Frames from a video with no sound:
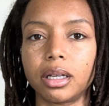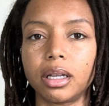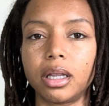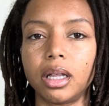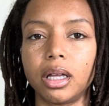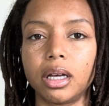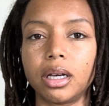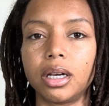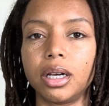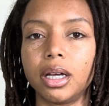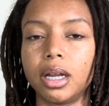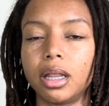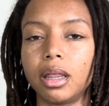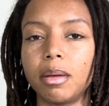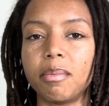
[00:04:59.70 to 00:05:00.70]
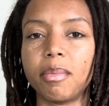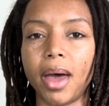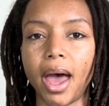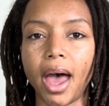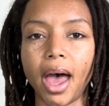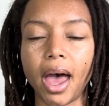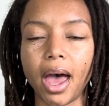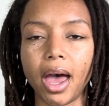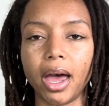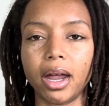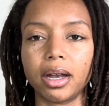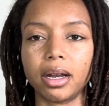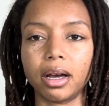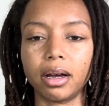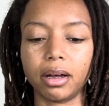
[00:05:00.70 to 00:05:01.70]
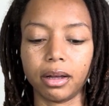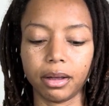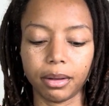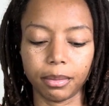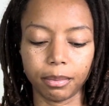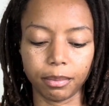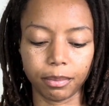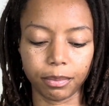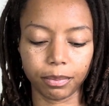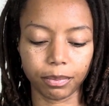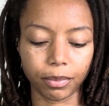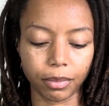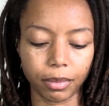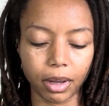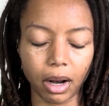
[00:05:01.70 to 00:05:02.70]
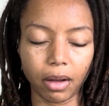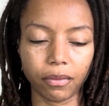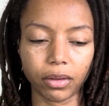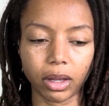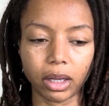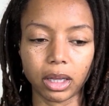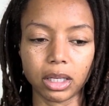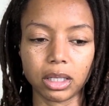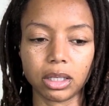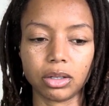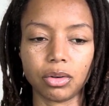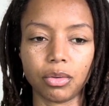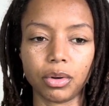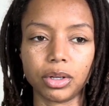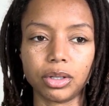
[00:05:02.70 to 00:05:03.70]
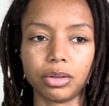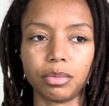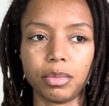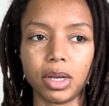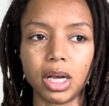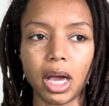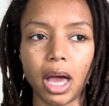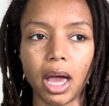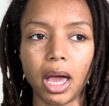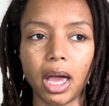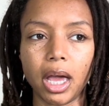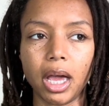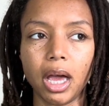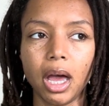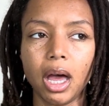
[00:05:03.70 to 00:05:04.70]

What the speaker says: the good and the bad. And I feel like this is going to be a